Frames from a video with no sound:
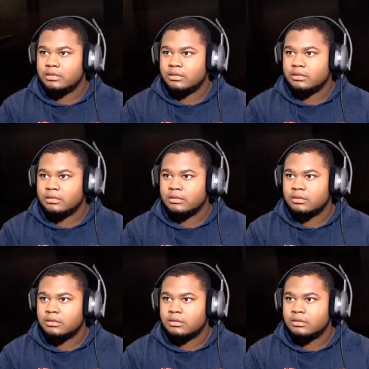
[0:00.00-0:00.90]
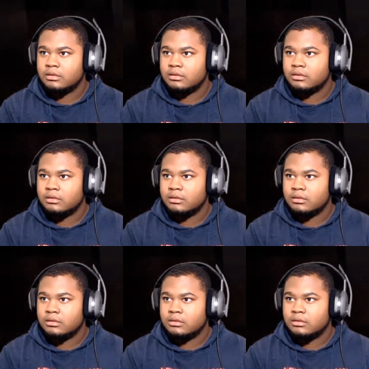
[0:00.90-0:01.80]

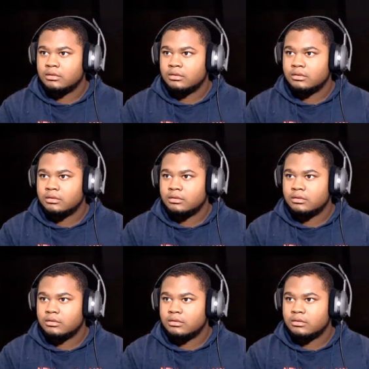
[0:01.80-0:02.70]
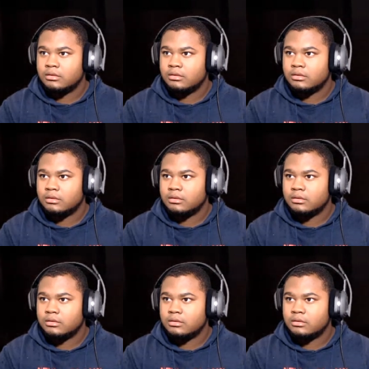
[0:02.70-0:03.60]
(no one is talking)